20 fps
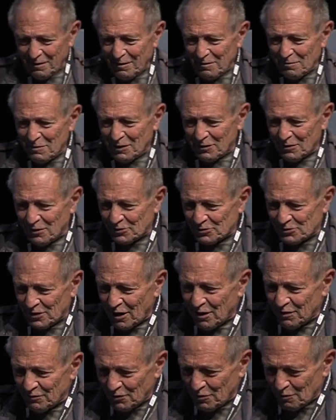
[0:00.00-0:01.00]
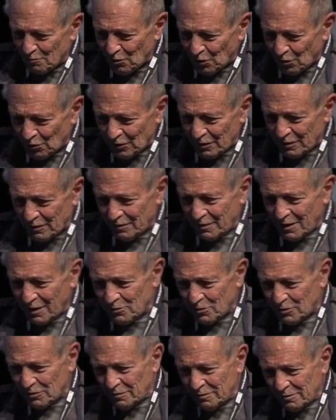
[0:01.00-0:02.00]
because over the border they
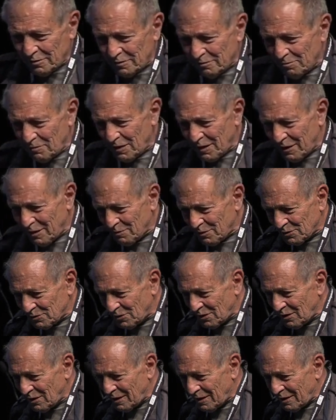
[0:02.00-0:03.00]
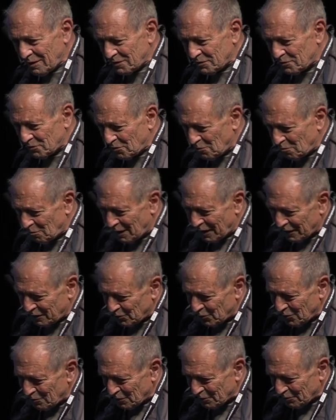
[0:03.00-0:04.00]
would be able to liaise with black
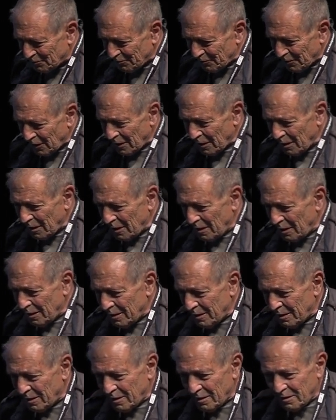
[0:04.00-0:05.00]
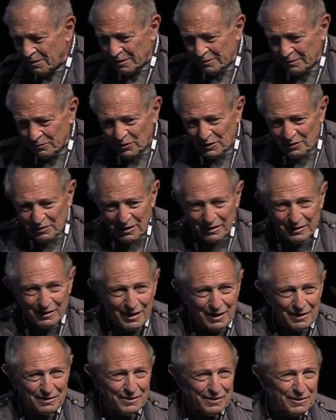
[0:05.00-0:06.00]
women. We then
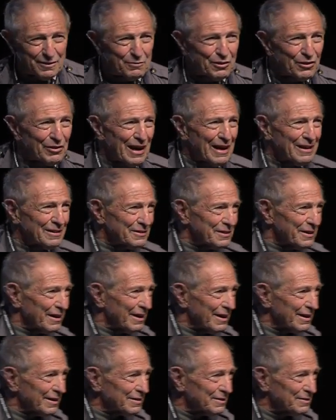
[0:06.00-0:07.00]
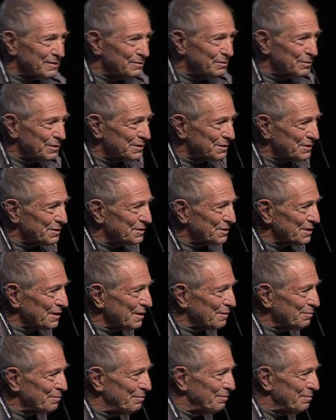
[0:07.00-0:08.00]
had the Immorality Act, which
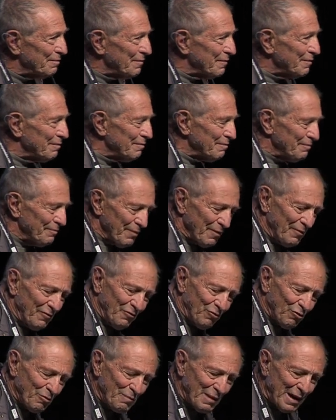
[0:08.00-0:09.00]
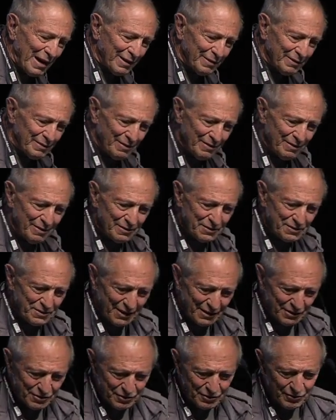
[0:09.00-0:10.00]
forbade
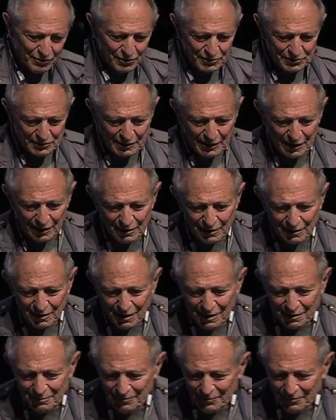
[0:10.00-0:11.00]
sex across the color line.